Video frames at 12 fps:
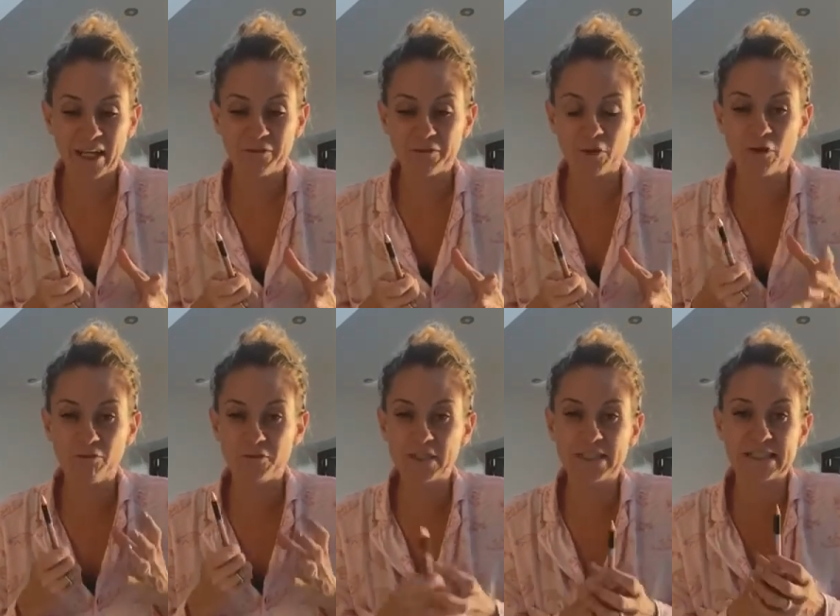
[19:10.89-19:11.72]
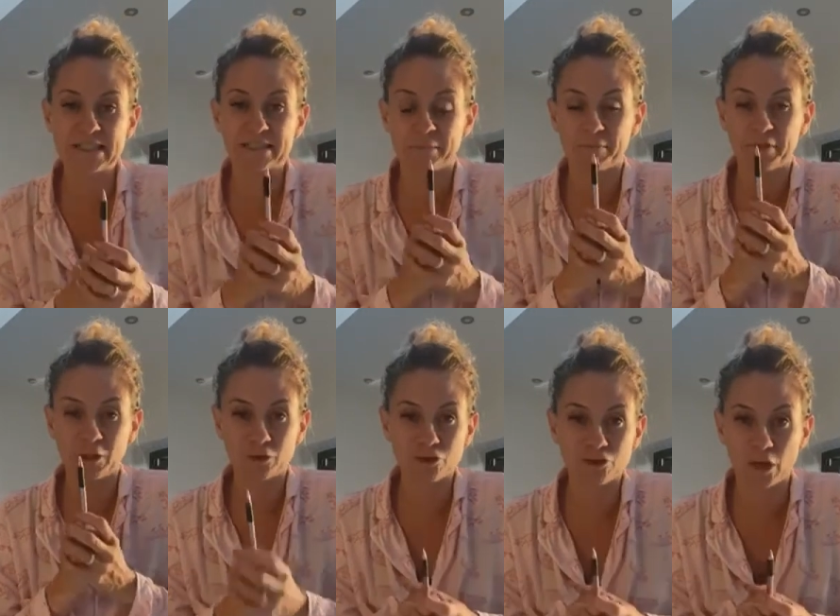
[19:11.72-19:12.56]
If confidence is
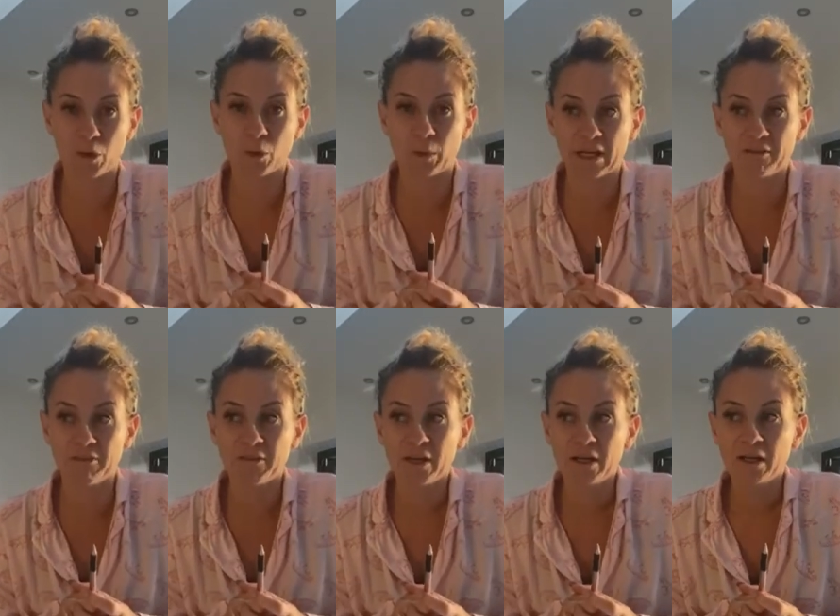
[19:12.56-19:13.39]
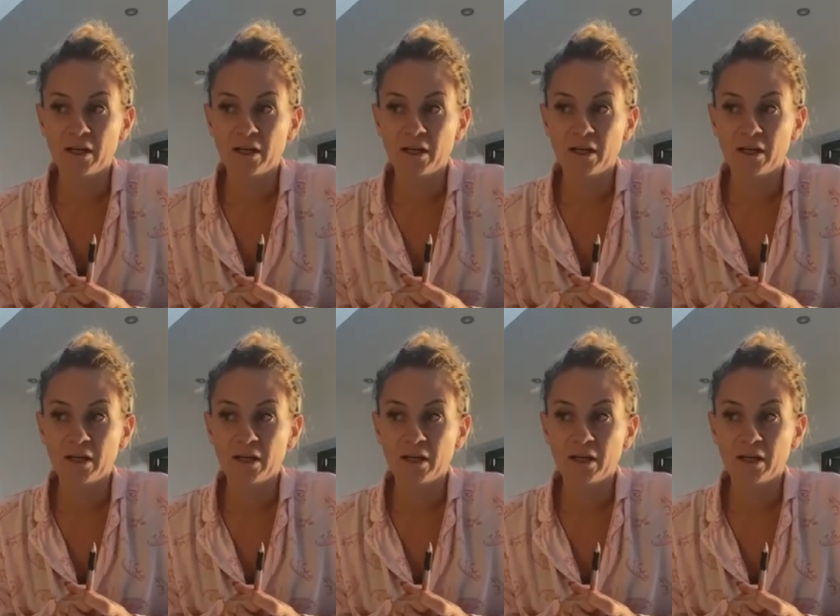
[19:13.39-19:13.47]
something you struggle with,